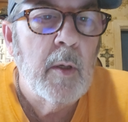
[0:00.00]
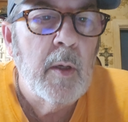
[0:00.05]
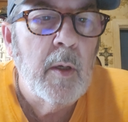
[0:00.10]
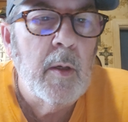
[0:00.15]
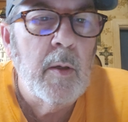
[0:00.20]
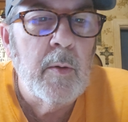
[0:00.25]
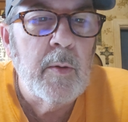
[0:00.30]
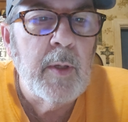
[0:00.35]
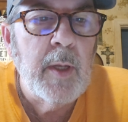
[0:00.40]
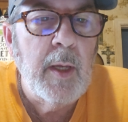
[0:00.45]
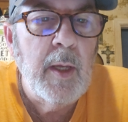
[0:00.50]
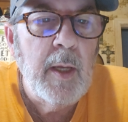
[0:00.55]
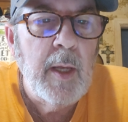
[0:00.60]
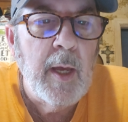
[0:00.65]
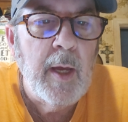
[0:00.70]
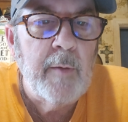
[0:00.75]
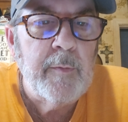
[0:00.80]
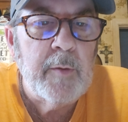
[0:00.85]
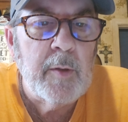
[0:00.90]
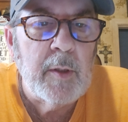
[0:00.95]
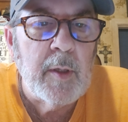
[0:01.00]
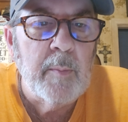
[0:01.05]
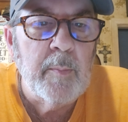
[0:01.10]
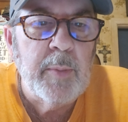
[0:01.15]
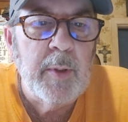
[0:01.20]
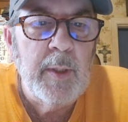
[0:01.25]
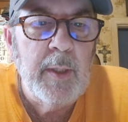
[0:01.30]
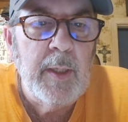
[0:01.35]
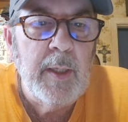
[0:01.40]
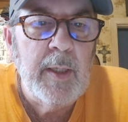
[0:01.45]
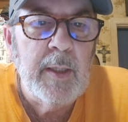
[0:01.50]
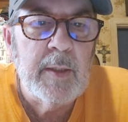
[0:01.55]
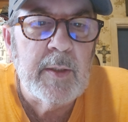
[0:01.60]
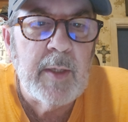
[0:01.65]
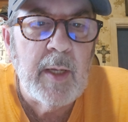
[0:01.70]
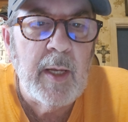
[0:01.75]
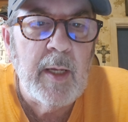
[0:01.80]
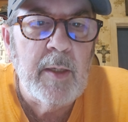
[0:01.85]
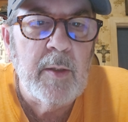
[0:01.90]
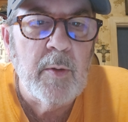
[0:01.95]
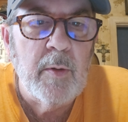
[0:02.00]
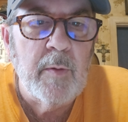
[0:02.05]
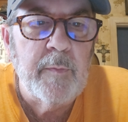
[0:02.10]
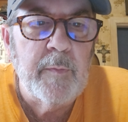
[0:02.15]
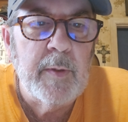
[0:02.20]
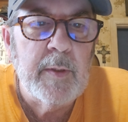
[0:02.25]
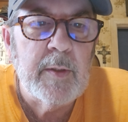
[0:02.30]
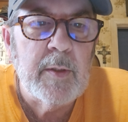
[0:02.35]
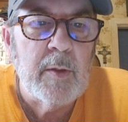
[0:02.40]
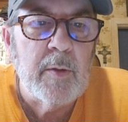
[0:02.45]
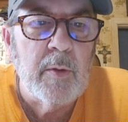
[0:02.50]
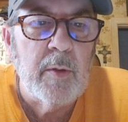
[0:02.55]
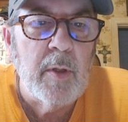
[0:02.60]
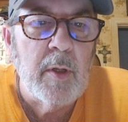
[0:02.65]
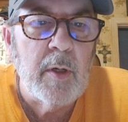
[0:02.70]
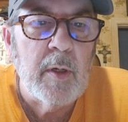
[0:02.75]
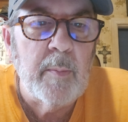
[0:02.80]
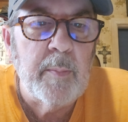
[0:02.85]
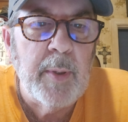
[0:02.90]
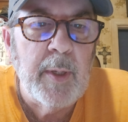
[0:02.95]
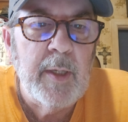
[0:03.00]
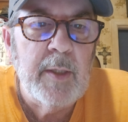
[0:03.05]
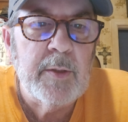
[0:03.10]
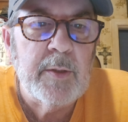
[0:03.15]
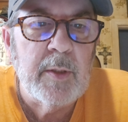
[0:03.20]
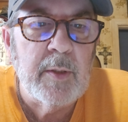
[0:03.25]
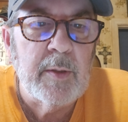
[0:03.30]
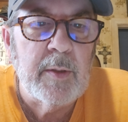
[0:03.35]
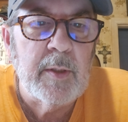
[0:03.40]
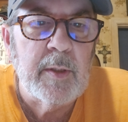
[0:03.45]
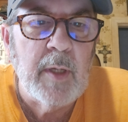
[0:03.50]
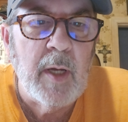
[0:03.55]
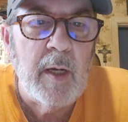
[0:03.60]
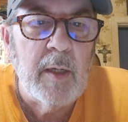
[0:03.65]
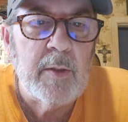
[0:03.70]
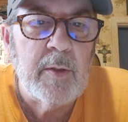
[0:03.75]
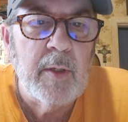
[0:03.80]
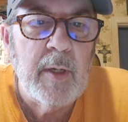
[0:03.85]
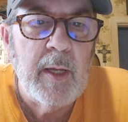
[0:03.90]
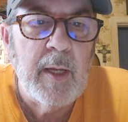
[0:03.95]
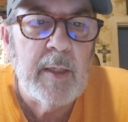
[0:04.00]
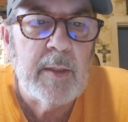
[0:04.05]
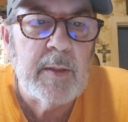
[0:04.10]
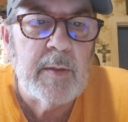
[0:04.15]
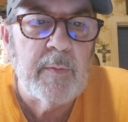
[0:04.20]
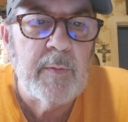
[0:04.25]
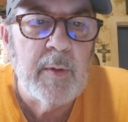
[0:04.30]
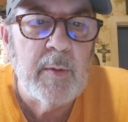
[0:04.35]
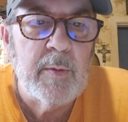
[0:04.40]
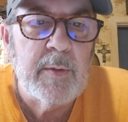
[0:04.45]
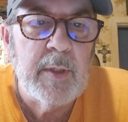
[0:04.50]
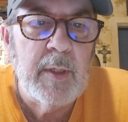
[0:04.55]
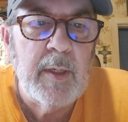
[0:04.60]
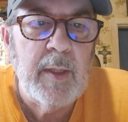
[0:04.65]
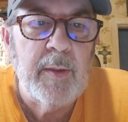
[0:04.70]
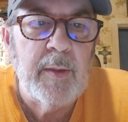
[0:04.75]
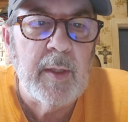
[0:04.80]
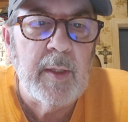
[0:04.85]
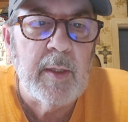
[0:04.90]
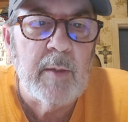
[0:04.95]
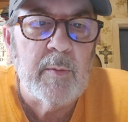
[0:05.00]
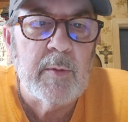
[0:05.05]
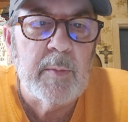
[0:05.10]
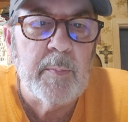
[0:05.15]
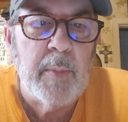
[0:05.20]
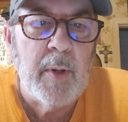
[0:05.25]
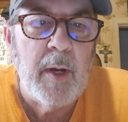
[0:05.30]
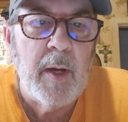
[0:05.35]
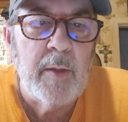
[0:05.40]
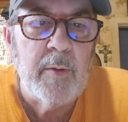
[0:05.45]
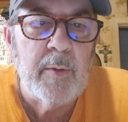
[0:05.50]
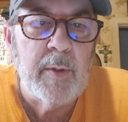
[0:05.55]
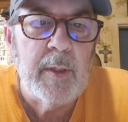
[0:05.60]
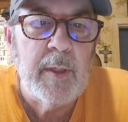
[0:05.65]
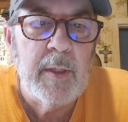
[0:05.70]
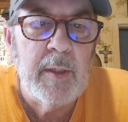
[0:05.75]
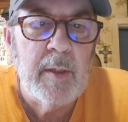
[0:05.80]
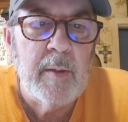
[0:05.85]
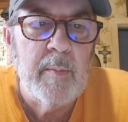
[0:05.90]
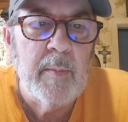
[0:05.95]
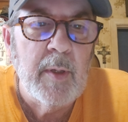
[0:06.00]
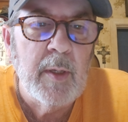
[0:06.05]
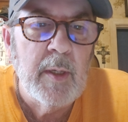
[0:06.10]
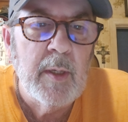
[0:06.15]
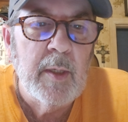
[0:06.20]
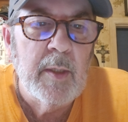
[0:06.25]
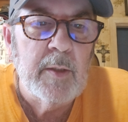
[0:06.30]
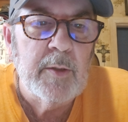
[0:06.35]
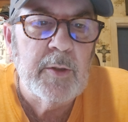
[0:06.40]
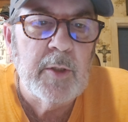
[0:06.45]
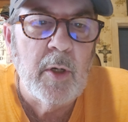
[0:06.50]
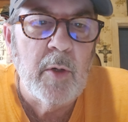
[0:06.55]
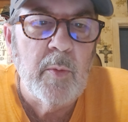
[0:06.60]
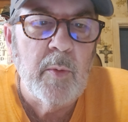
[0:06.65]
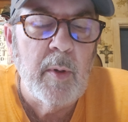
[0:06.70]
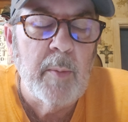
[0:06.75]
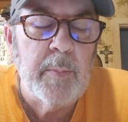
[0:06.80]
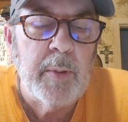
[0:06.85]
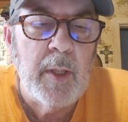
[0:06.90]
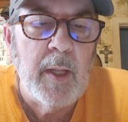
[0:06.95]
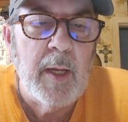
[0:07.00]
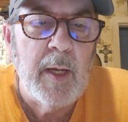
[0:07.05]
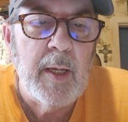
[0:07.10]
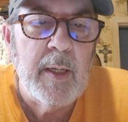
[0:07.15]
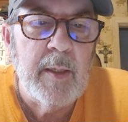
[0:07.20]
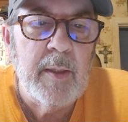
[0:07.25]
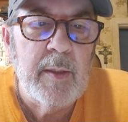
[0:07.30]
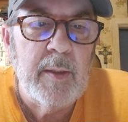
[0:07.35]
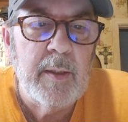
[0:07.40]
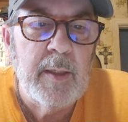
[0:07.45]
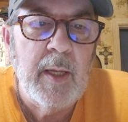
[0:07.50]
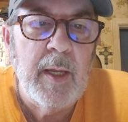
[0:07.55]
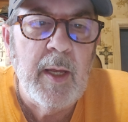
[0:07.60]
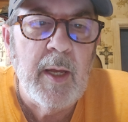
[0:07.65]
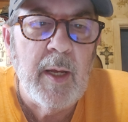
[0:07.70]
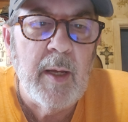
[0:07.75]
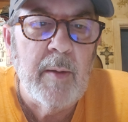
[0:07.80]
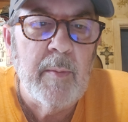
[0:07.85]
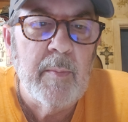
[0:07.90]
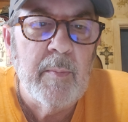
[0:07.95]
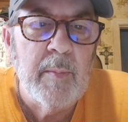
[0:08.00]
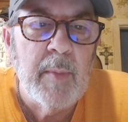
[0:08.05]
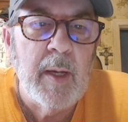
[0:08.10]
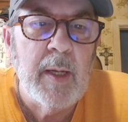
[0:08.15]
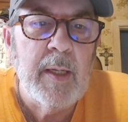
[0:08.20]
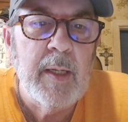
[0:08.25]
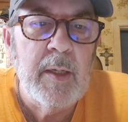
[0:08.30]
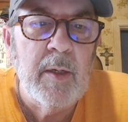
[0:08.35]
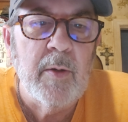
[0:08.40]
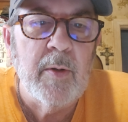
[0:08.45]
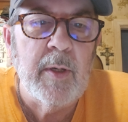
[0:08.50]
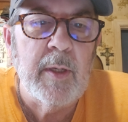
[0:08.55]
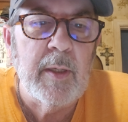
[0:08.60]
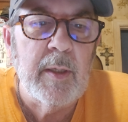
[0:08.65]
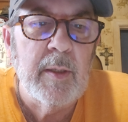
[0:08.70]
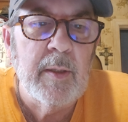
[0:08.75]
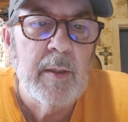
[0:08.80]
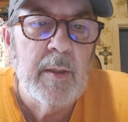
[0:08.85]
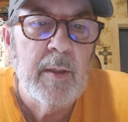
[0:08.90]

Okay, after completing his annual physical on a patient, the doctor asked if there was anything that was bothering him. Joe replied, yeah, my hearing.